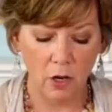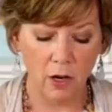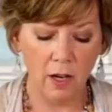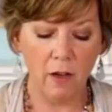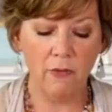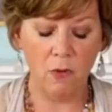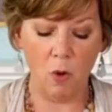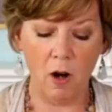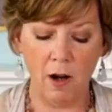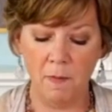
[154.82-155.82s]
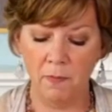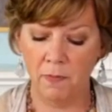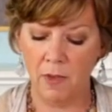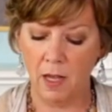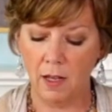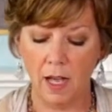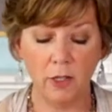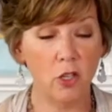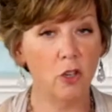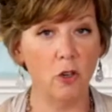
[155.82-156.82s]
you're going to form a
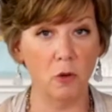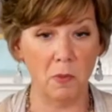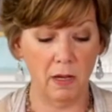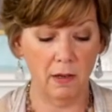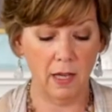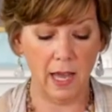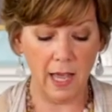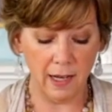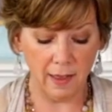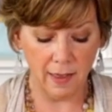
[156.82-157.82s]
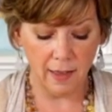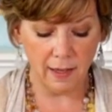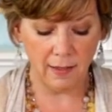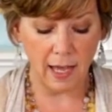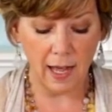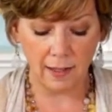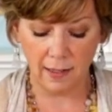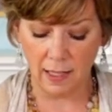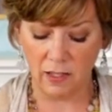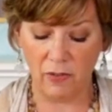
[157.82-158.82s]
tube, and this
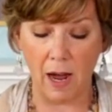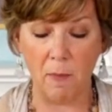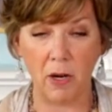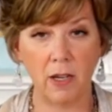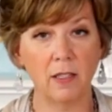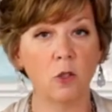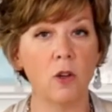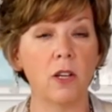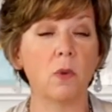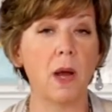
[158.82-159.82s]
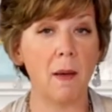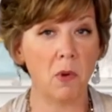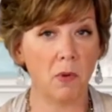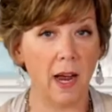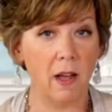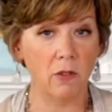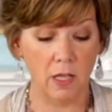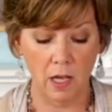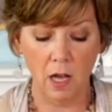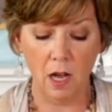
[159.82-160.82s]
excess fabric is going to wrap around
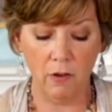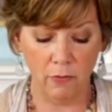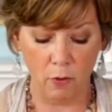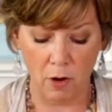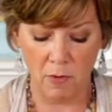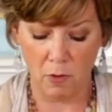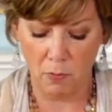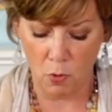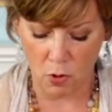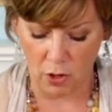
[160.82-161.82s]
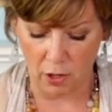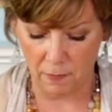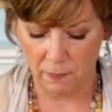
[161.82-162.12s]
and form your border.